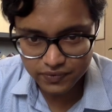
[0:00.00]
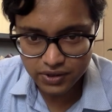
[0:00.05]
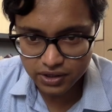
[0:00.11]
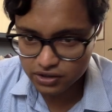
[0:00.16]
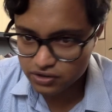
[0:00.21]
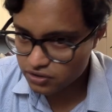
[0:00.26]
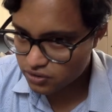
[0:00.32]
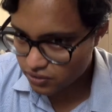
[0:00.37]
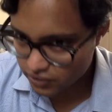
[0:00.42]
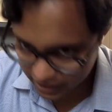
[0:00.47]

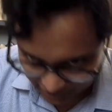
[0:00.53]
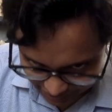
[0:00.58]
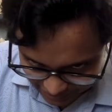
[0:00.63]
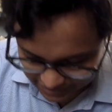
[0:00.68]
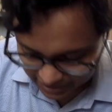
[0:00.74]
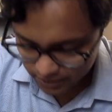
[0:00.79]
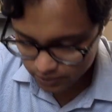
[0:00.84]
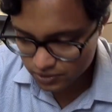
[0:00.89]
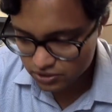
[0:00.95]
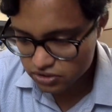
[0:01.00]
So as
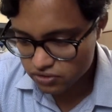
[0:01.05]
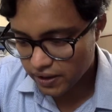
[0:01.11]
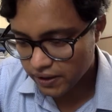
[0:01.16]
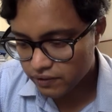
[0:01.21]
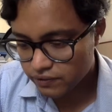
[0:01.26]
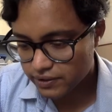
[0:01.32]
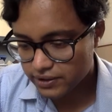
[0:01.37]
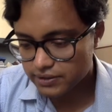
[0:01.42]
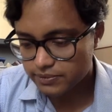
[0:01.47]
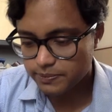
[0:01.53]
I was trying
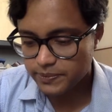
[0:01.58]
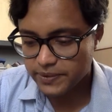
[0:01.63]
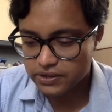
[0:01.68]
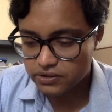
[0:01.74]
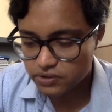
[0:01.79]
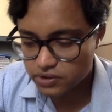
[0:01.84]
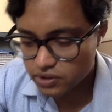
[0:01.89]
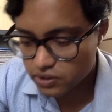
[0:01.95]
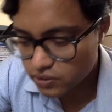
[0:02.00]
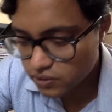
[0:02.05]
to explain
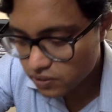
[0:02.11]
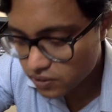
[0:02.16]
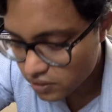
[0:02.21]
to you.